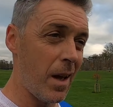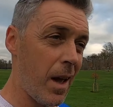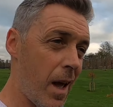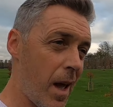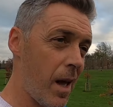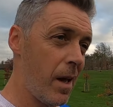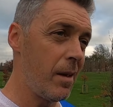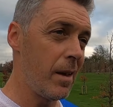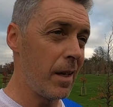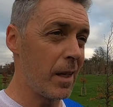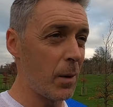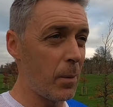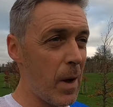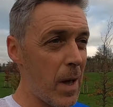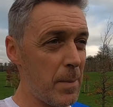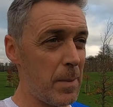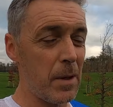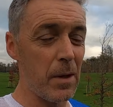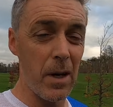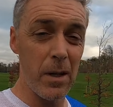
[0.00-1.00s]
Either
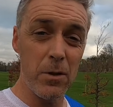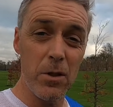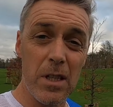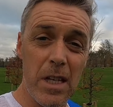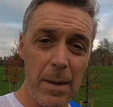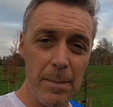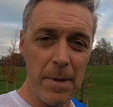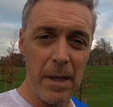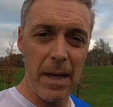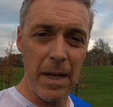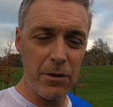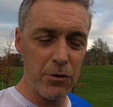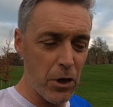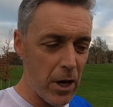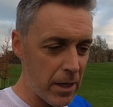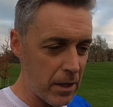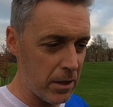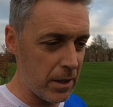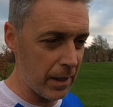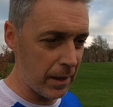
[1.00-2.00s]
way, it'd be great. I'll just keep the
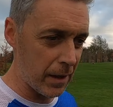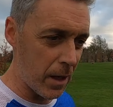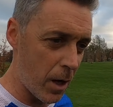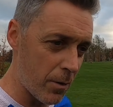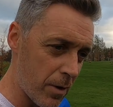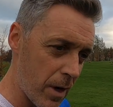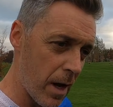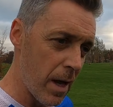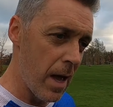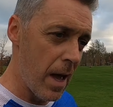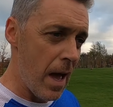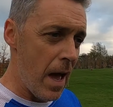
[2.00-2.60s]
train ticking over.